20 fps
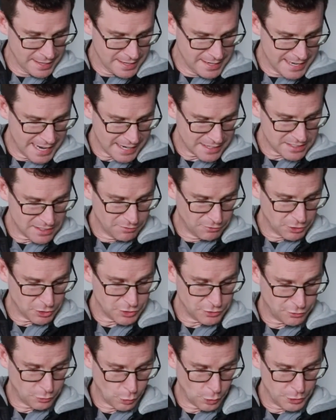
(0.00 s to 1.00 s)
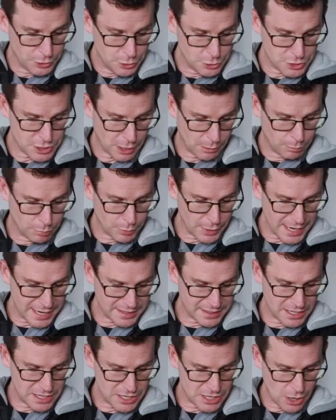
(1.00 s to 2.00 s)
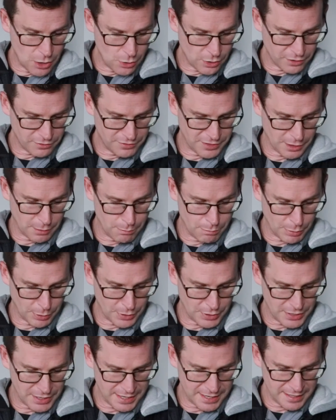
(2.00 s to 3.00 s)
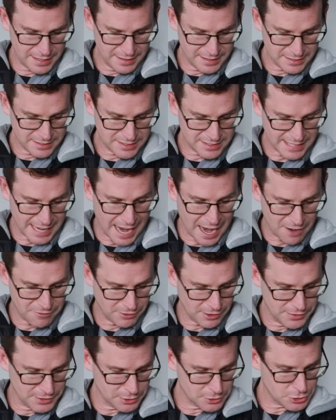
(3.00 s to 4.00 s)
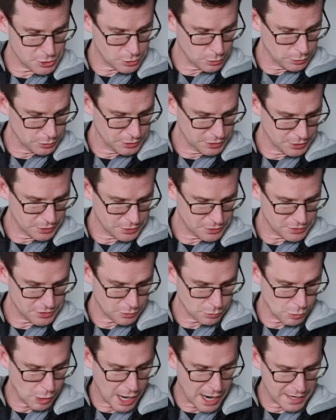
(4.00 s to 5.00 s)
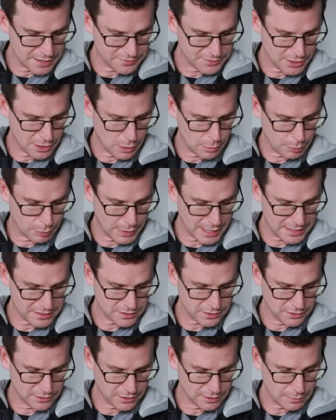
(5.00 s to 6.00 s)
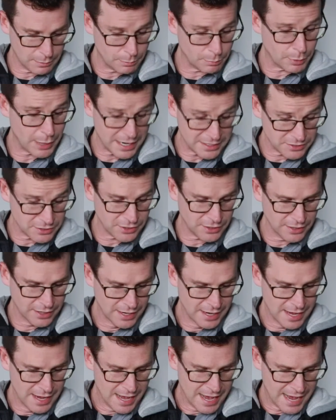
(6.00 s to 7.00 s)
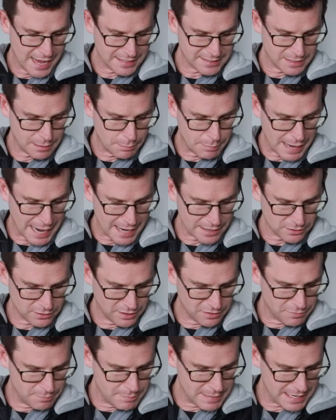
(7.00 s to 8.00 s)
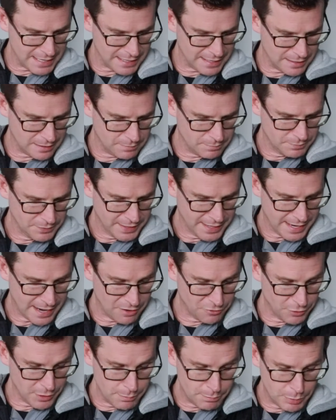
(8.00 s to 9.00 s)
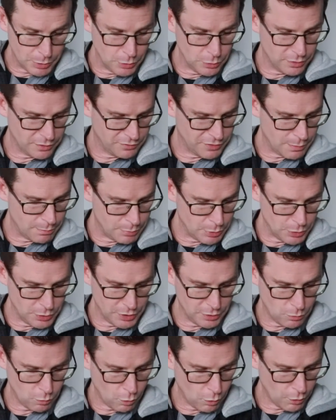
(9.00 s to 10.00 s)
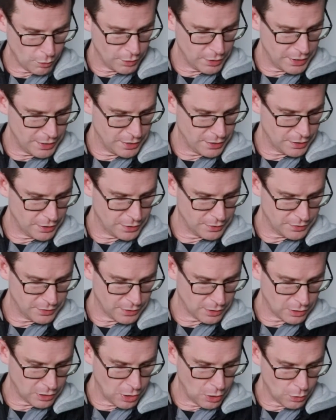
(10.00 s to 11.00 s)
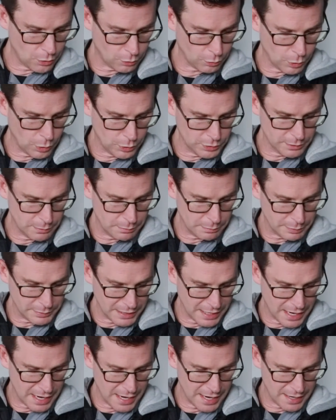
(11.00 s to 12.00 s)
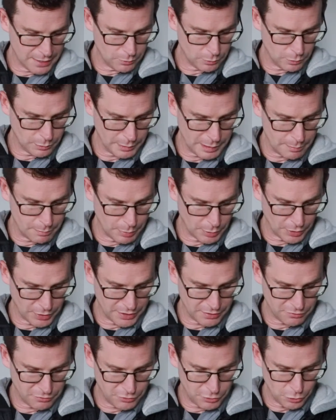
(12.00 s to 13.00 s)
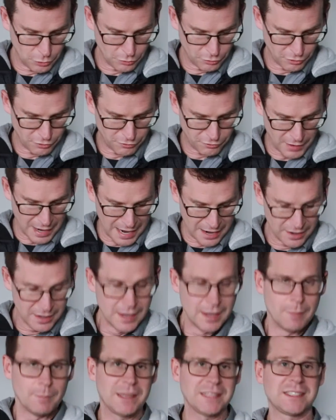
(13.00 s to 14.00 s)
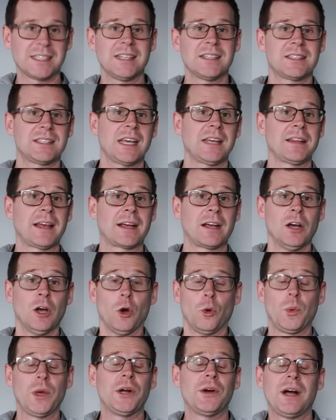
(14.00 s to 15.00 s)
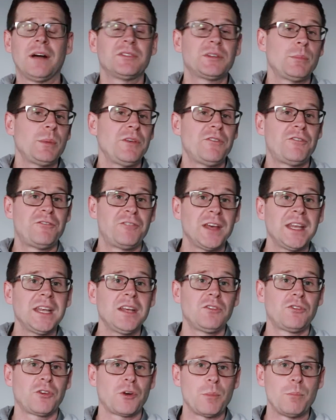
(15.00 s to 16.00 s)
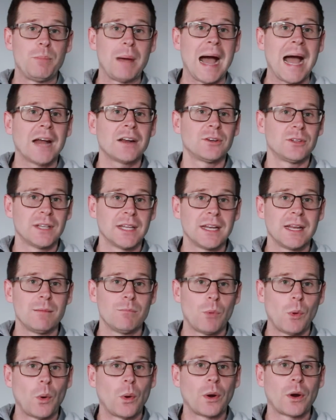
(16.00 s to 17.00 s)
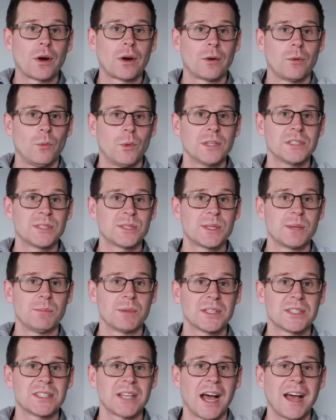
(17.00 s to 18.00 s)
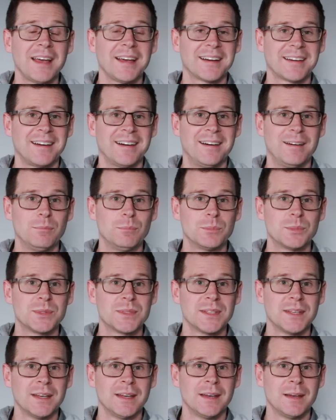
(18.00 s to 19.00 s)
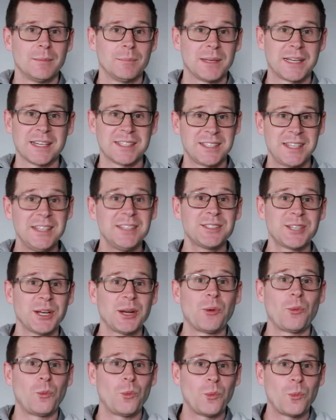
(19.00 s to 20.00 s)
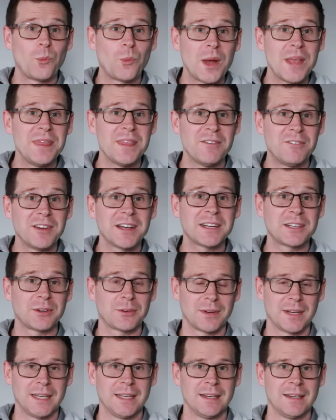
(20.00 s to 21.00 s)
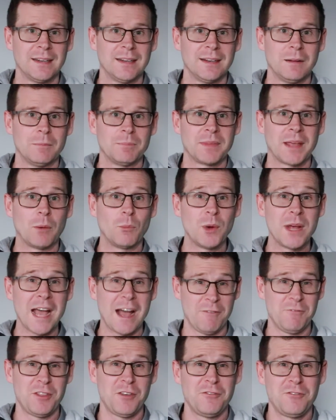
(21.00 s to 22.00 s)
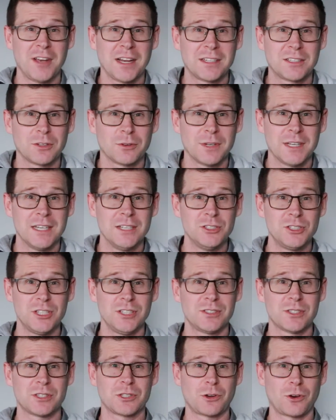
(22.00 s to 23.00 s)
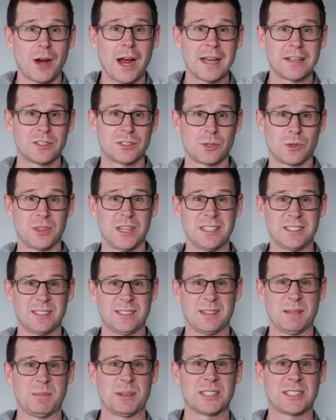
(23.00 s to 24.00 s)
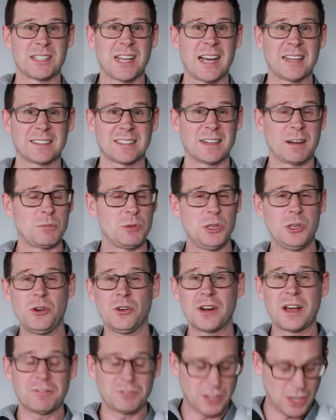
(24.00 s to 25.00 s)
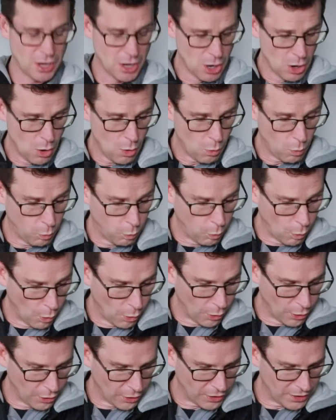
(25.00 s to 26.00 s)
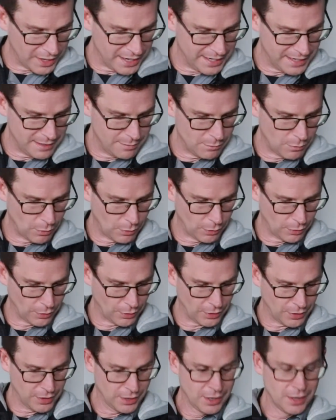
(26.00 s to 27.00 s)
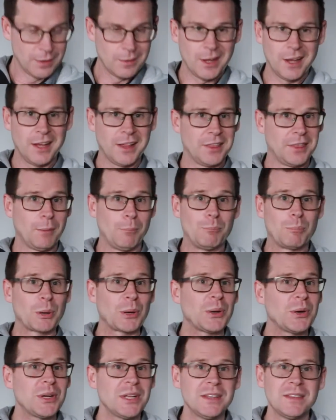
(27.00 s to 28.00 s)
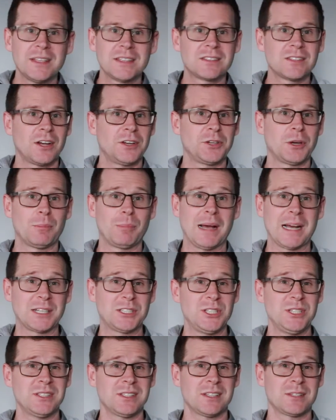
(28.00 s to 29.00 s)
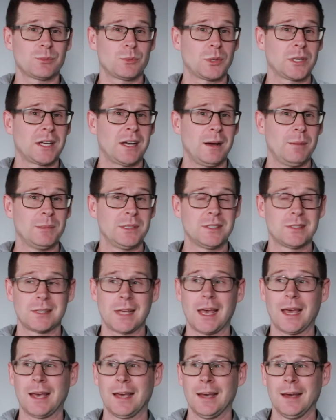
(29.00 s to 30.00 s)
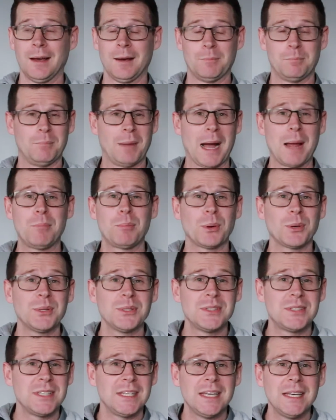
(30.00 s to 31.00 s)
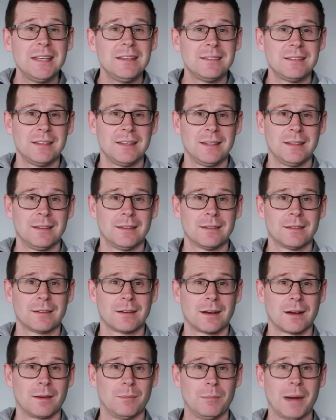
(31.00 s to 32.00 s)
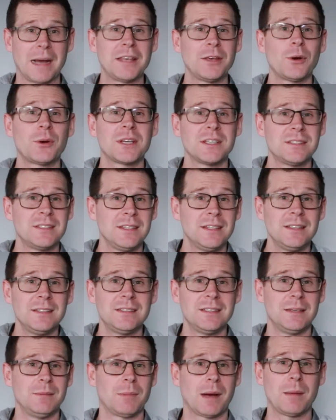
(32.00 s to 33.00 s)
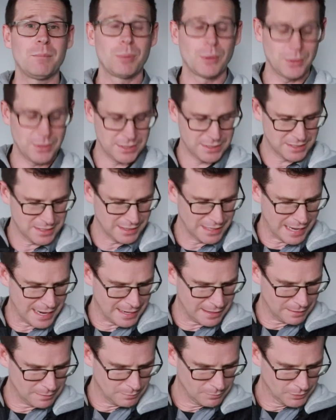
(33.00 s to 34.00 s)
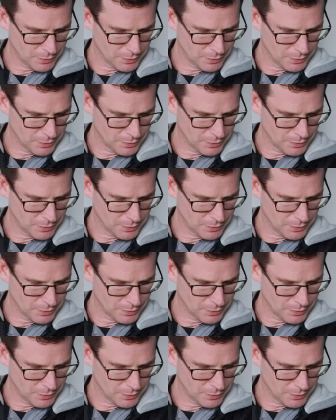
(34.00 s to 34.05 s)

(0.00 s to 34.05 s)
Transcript: Next in verse 4, you shall break the yoke of their burden, the staff on their shoulders, the rod of their oppressor, oppressor, as the battle of Midian. Every boot of the booted warrior, the cloak rolled in blood, be burning fuel for fire. Basically, it's saying, like, we don't have to be fitted for battle anymore once the Messiah comes because he's going to win the victory. And we have the victory in Jesus Christ. So this is the Messiah. It's going to come. You don't have to war anymore. Uh, the burden that's on your back, Jesus would come and say, My burden's easy. Uh, my yoke is easy. My burden's light.